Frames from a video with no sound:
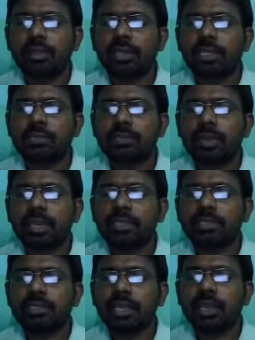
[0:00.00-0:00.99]
The
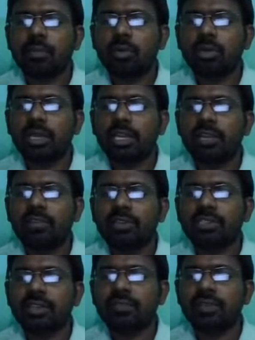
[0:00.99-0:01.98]
space above the liquid
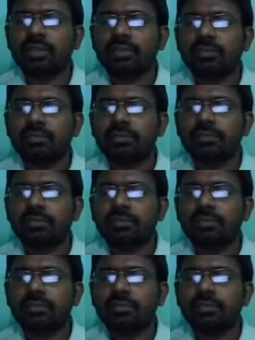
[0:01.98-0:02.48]
surface,